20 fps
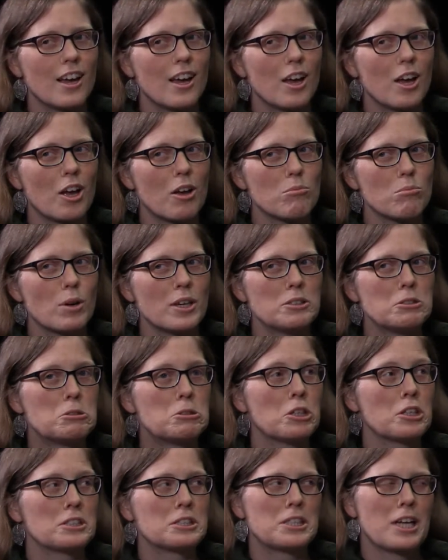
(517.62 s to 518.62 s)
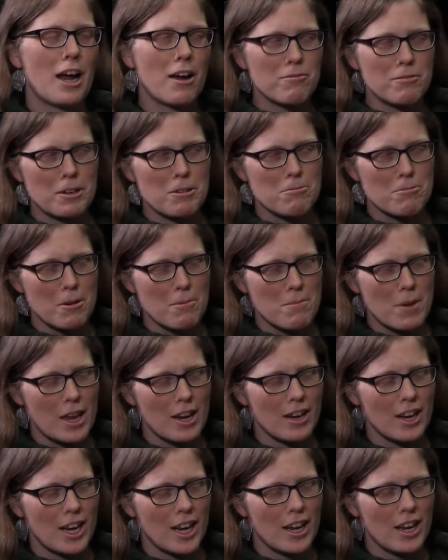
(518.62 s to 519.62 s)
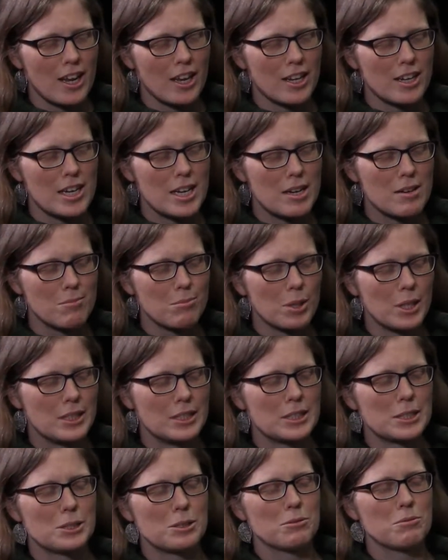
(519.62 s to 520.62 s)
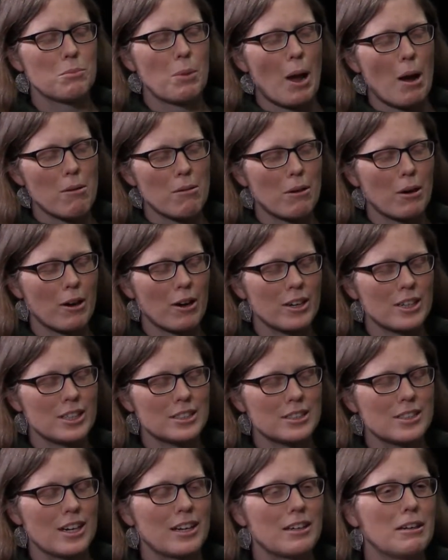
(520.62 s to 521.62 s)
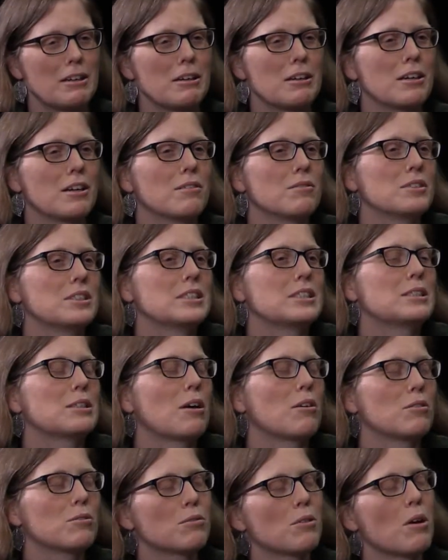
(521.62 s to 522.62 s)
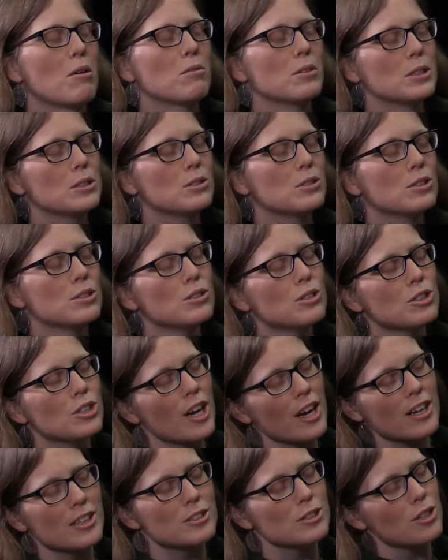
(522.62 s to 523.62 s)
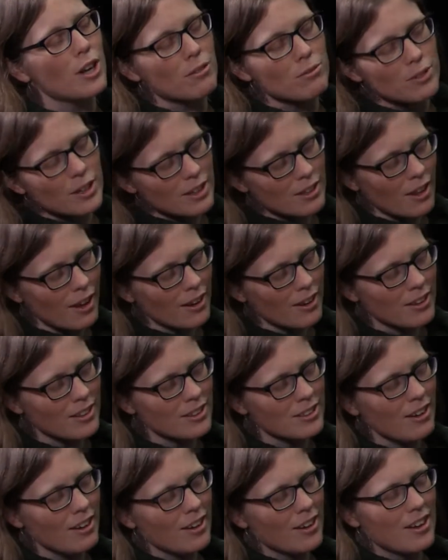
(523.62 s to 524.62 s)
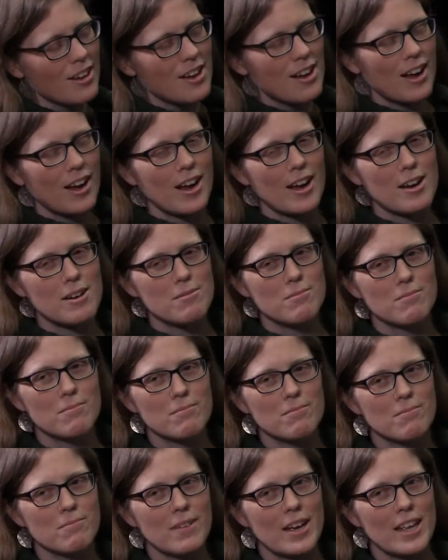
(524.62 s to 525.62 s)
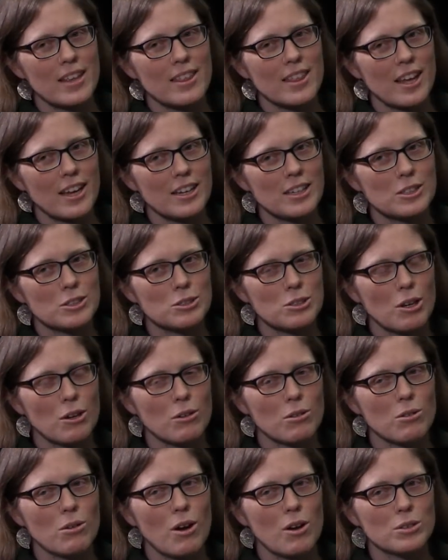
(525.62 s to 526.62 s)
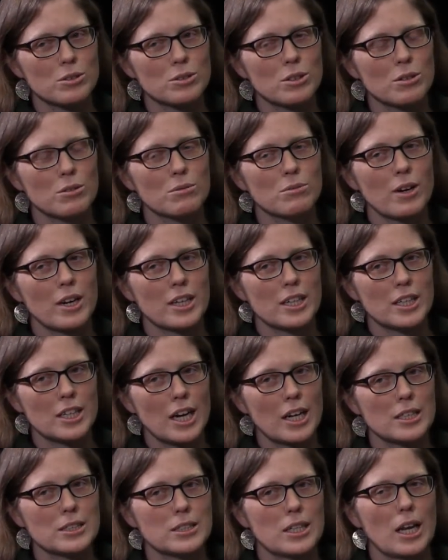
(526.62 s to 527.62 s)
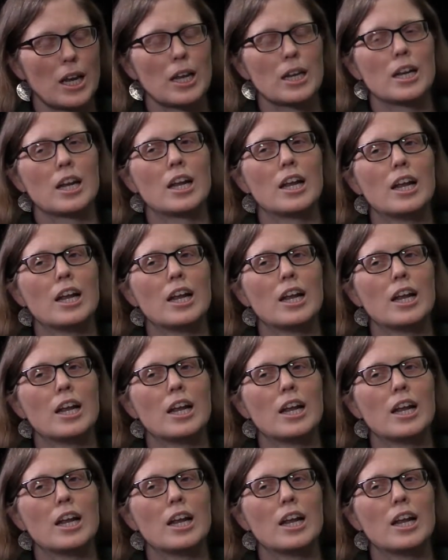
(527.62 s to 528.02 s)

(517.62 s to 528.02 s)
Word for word: but just having women in places of power is not in and of itself going to change everything, mm. um, I think. So, also recognizing